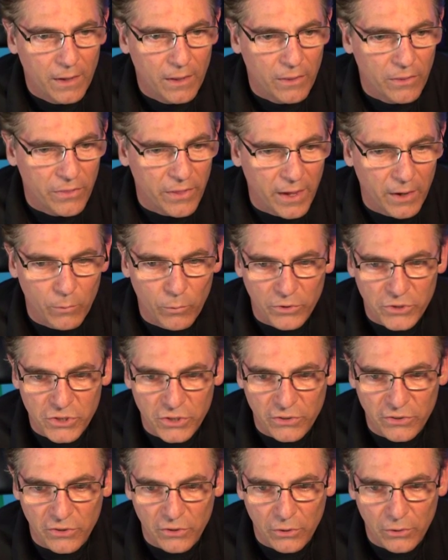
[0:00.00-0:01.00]
Then what
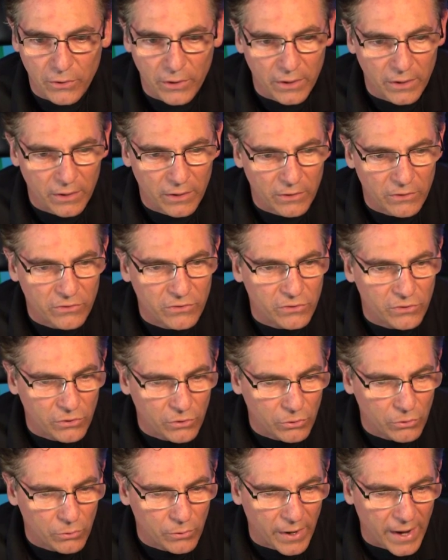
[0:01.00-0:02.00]
you do is
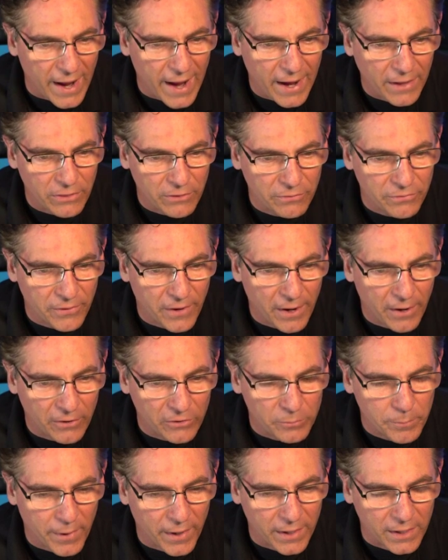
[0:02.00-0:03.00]
you add the
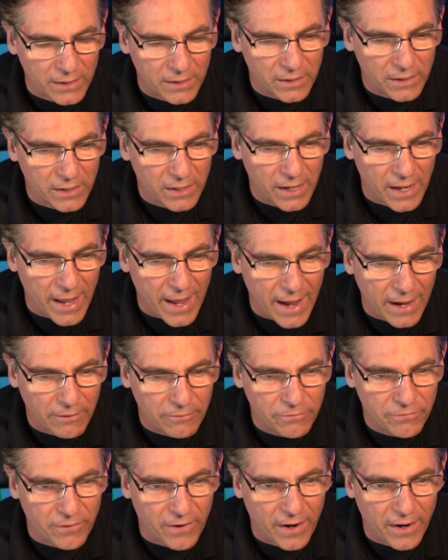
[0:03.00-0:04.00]
files by clicking add
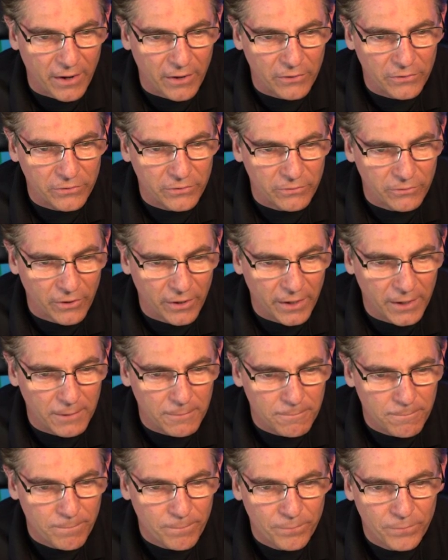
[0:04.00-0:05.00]
files, right?
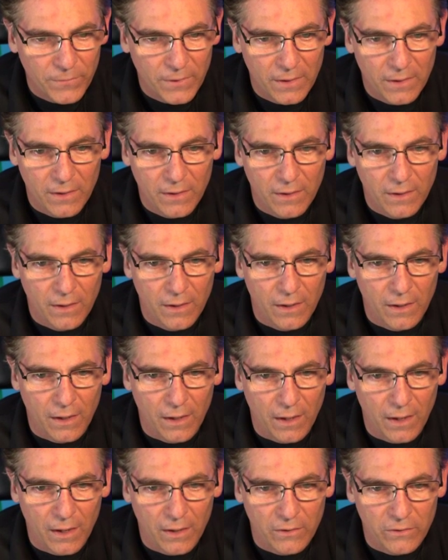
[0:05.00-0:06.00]

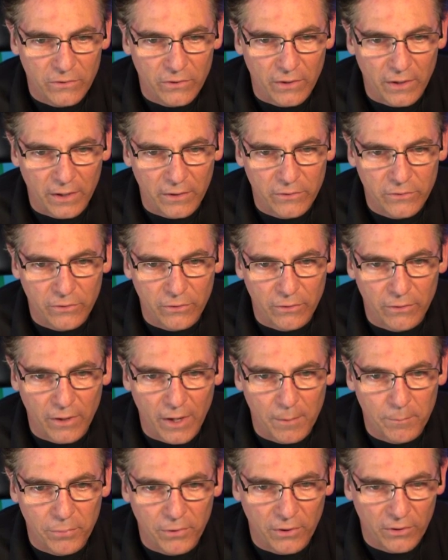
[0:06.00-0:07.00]
And select your
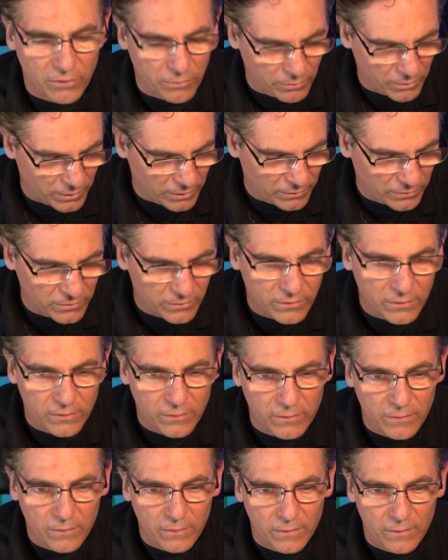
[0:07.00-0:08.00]
MP3s.
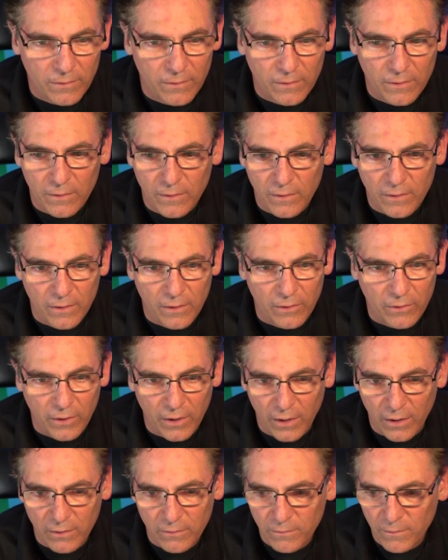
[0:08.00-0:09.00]

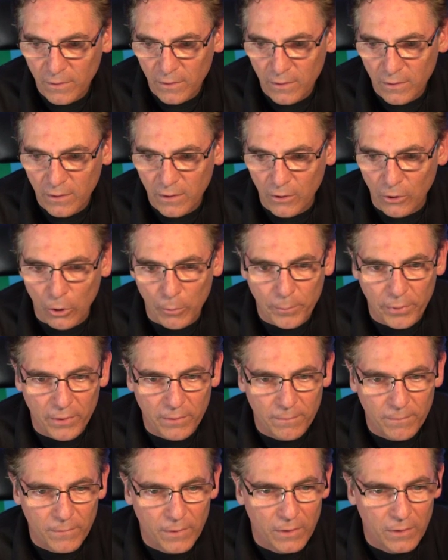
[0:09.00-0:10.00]
Okay, hit
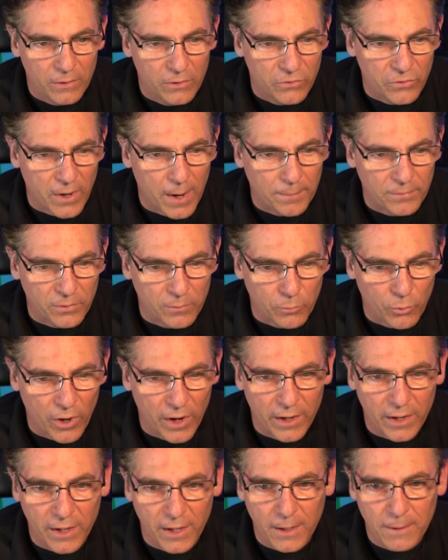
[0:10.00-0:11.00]
open, drops them
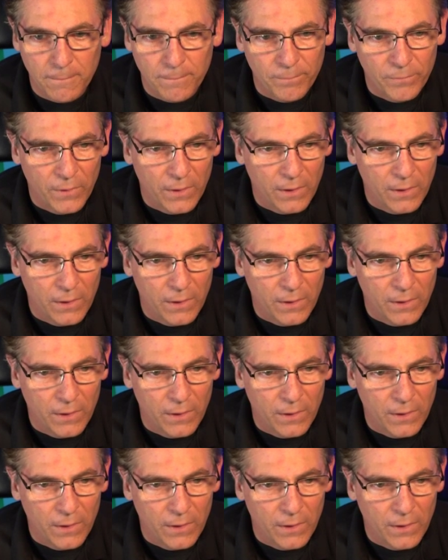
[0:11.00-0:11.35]
right in.